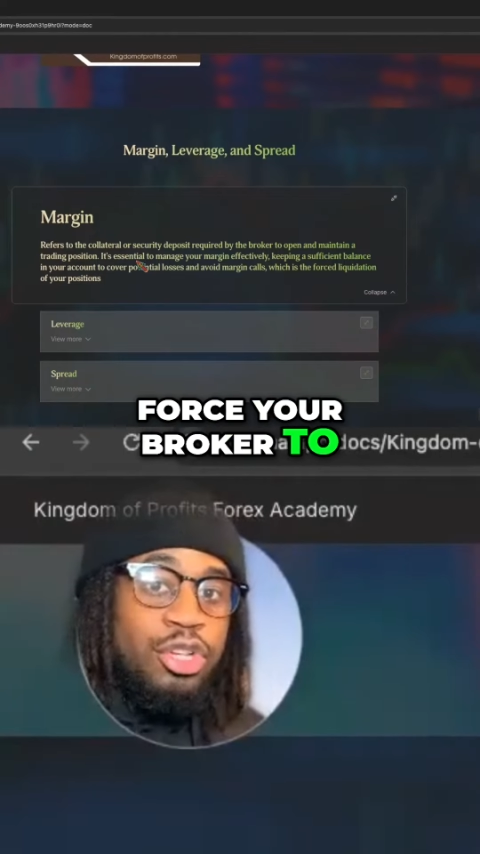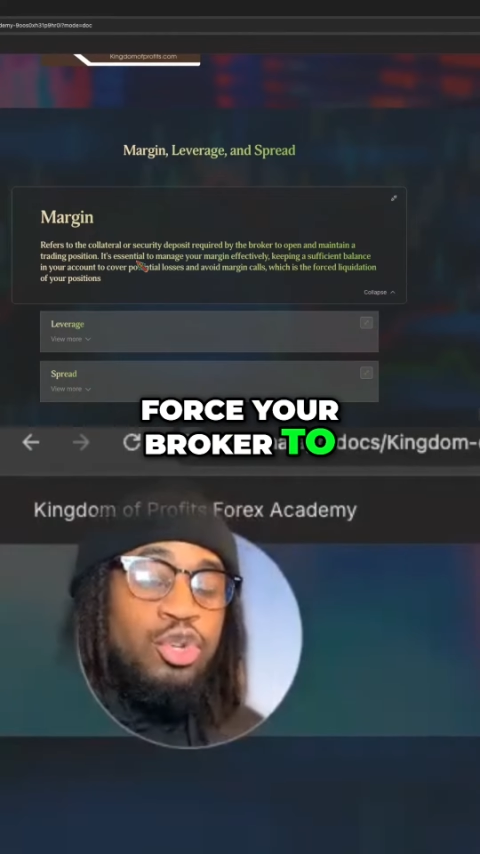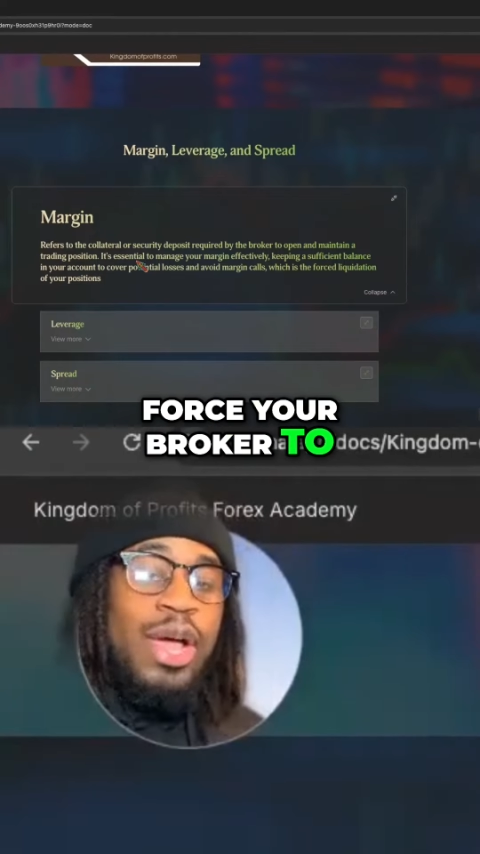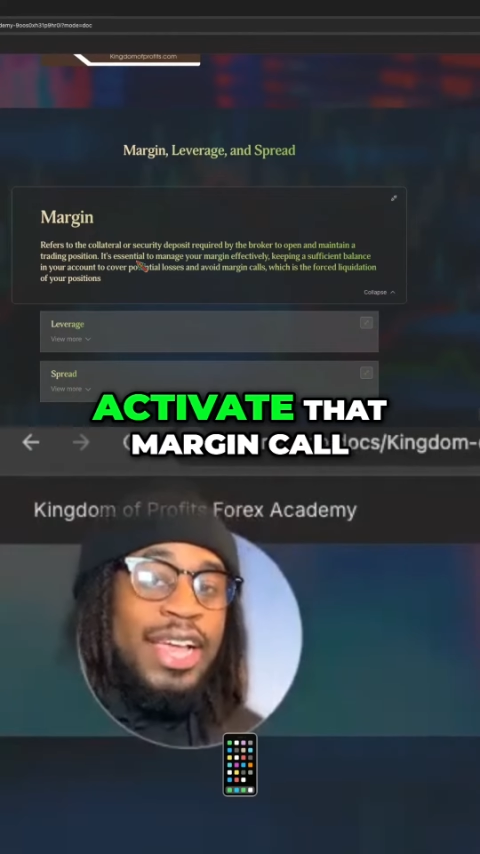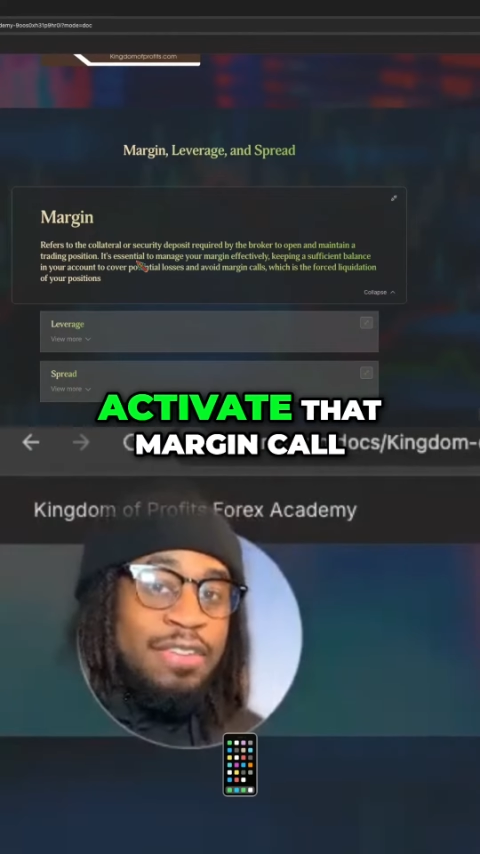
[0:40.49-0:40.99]

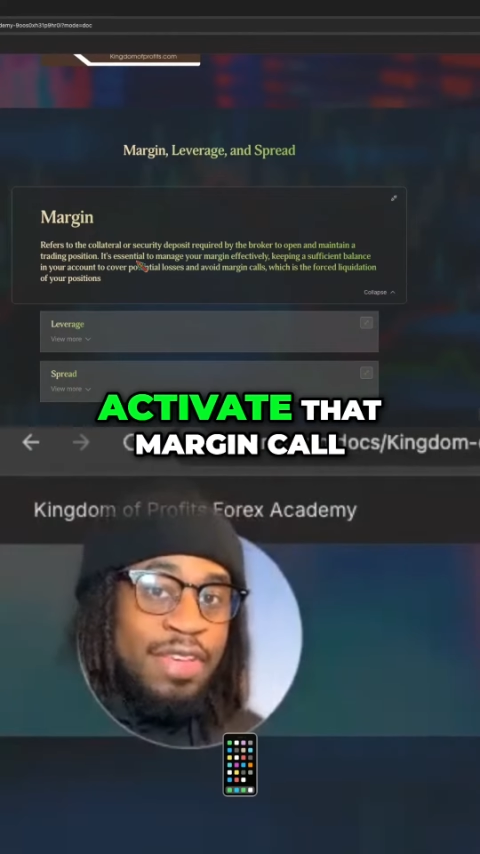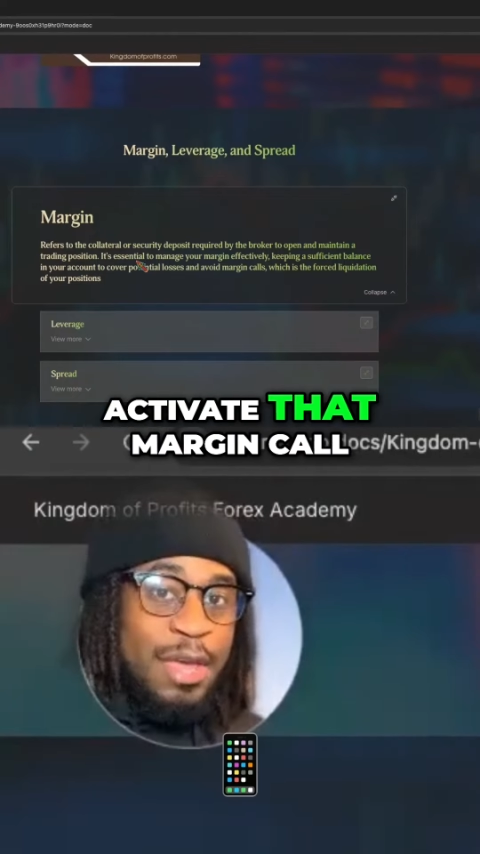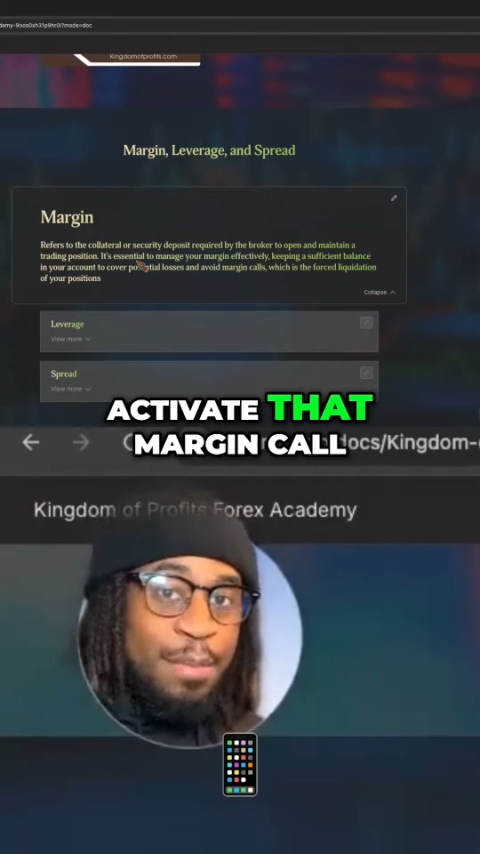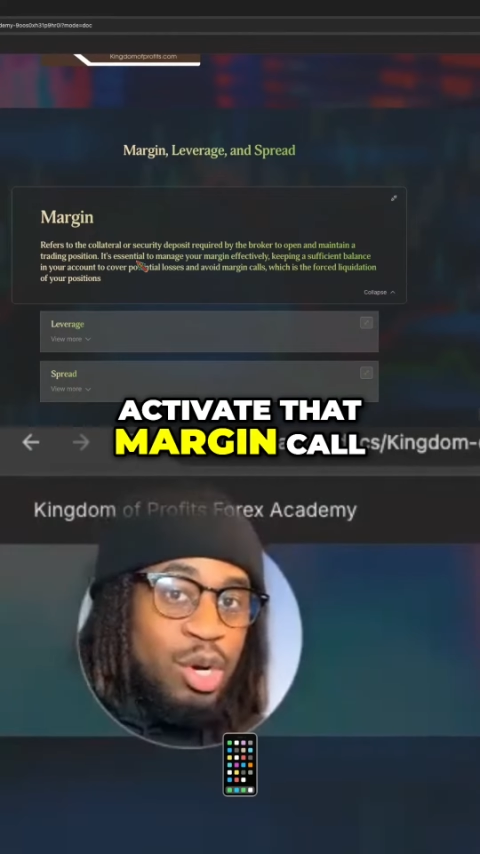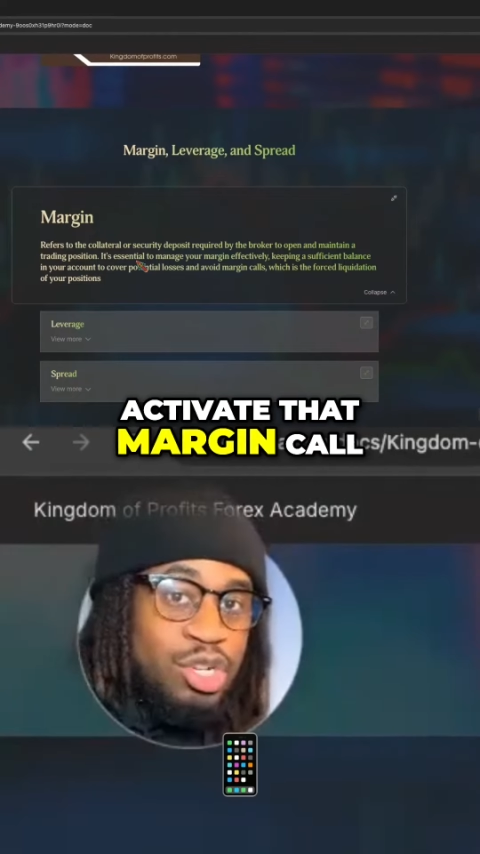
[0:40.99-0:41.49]
to activate
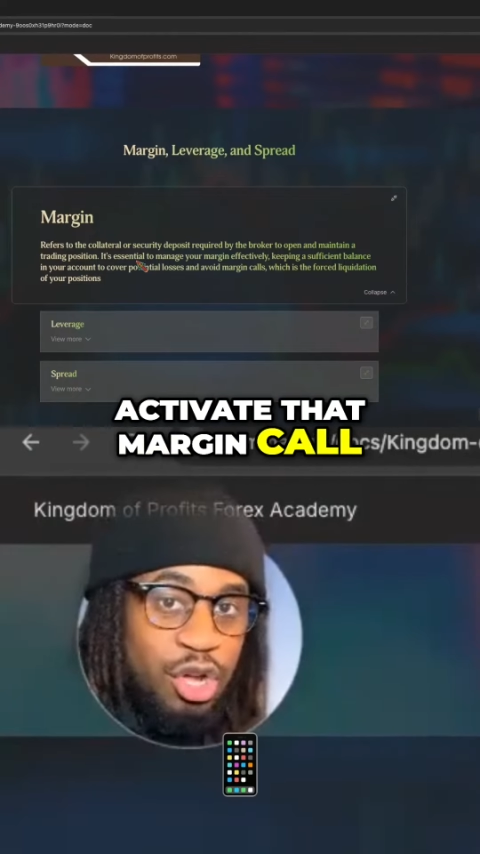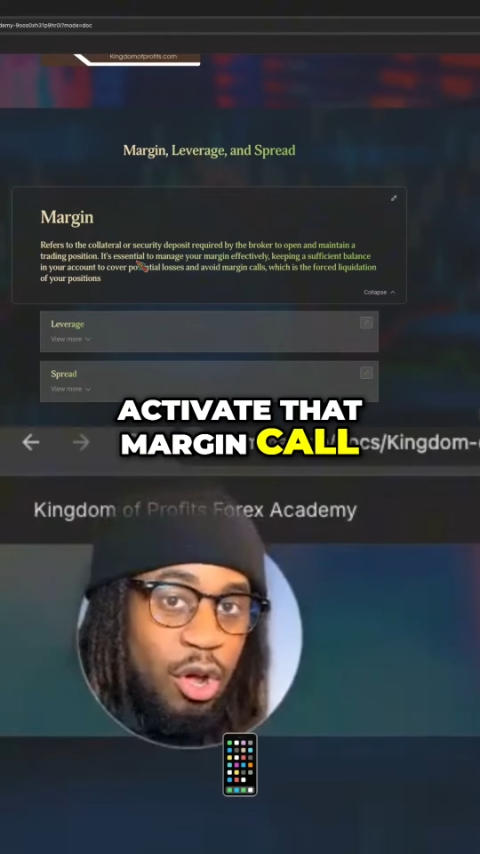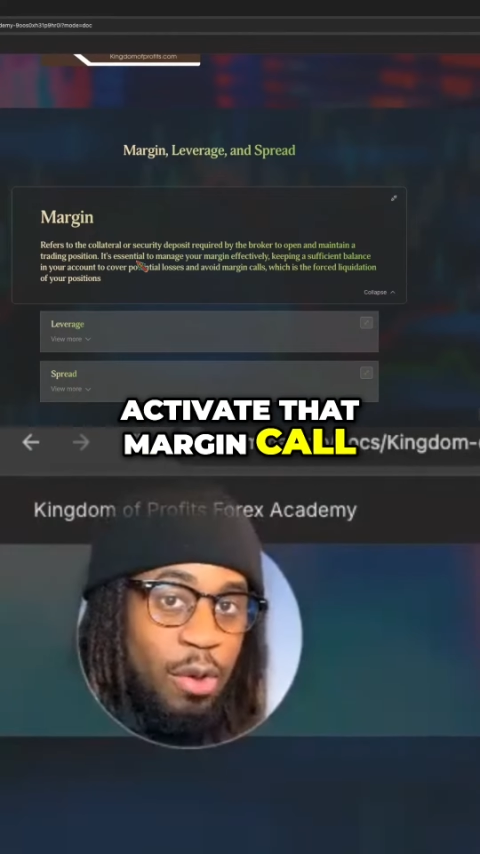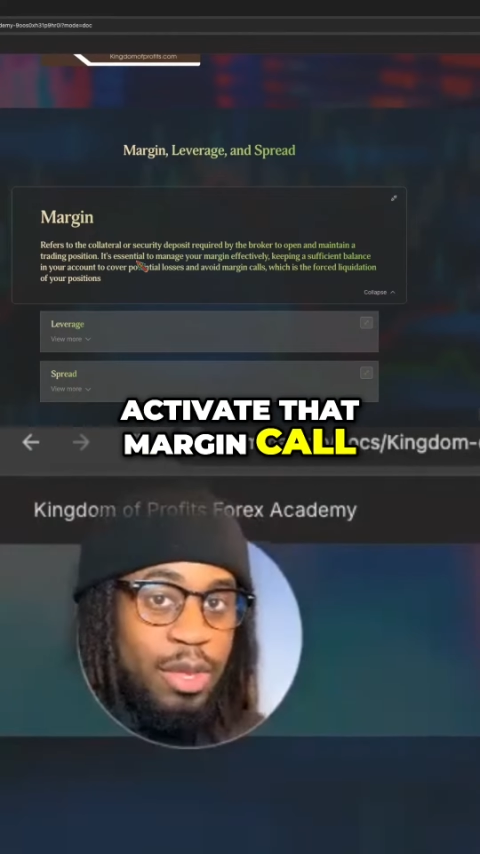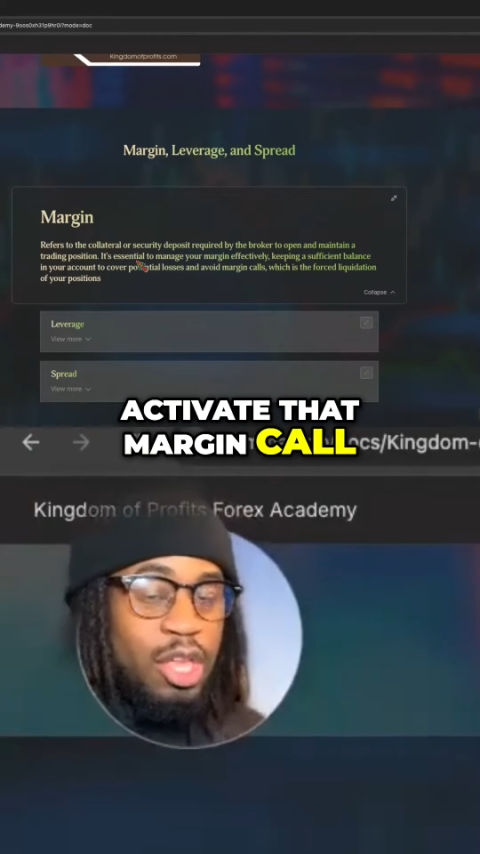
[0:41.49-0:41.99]
that margin
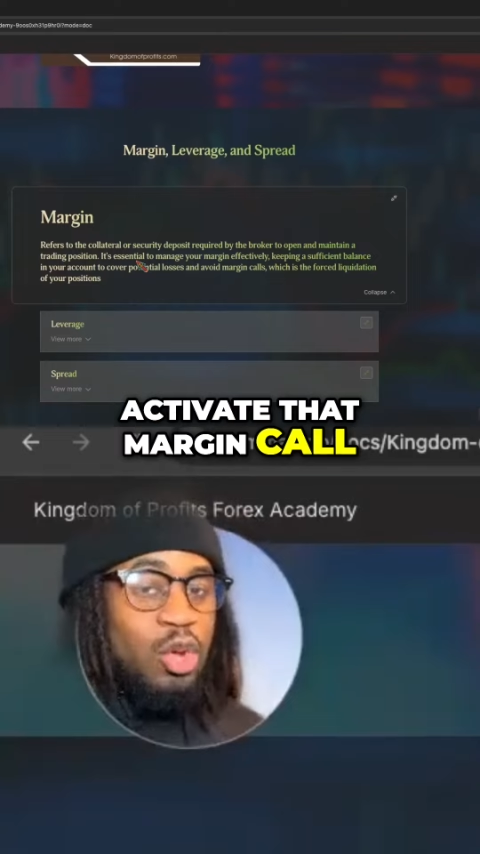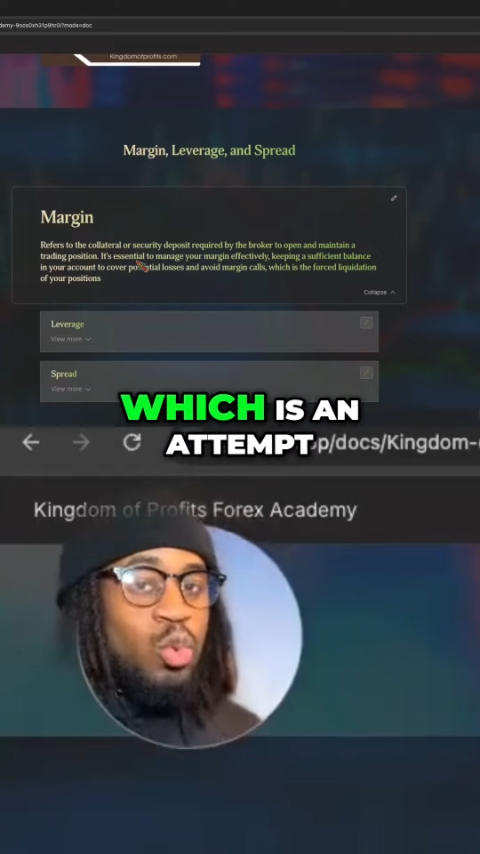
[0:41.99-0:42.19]
call,